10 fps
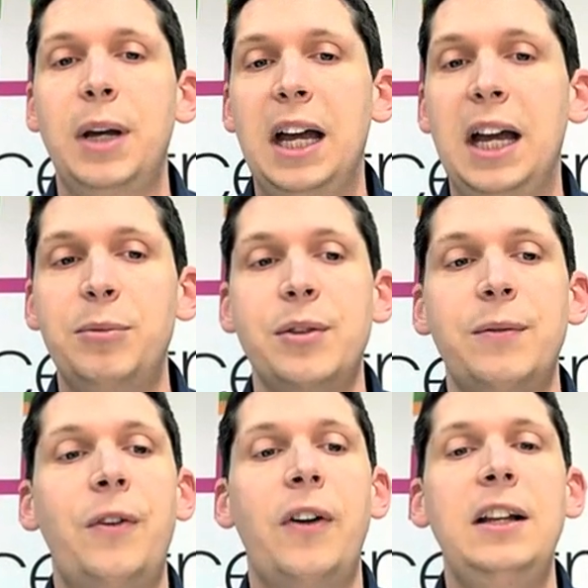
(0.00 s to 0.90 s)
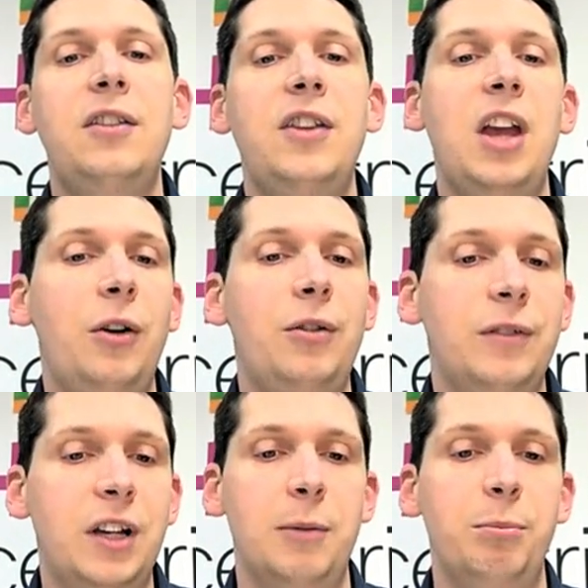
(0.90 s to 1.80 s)
perhaps find the owner
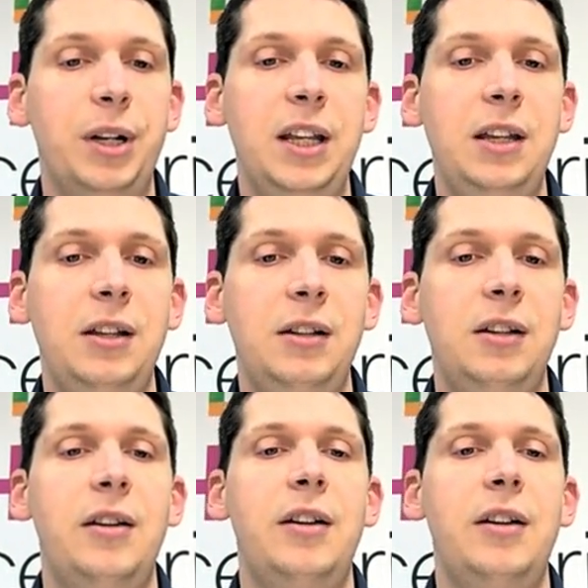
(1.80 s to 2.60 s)
of a company,